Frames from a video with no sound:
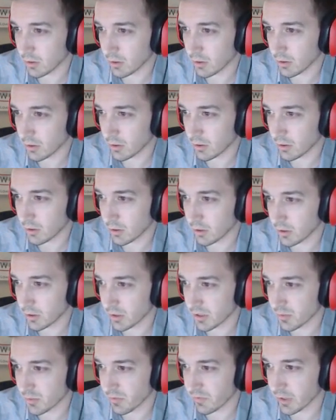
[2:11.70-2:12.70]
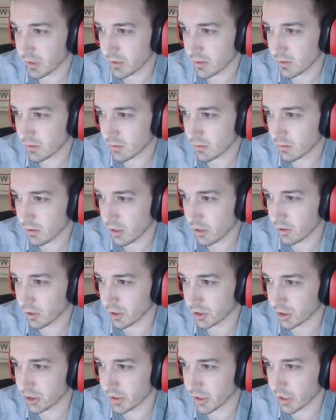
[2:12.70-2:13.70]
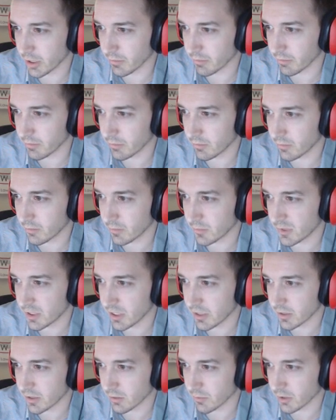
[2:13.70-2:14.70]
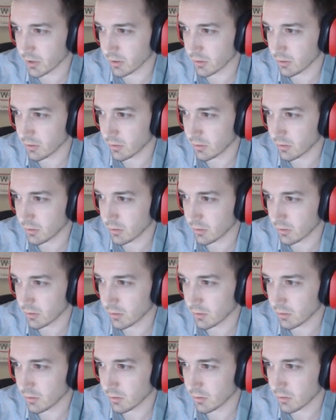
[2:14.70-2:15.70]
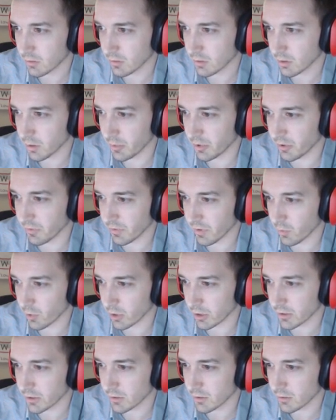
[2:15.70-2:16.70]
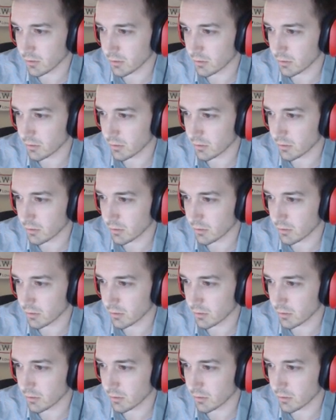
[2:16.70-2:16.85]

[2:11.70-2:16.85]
And let's move you guys. Hey, you guys should type. Test something. Let me know if that works.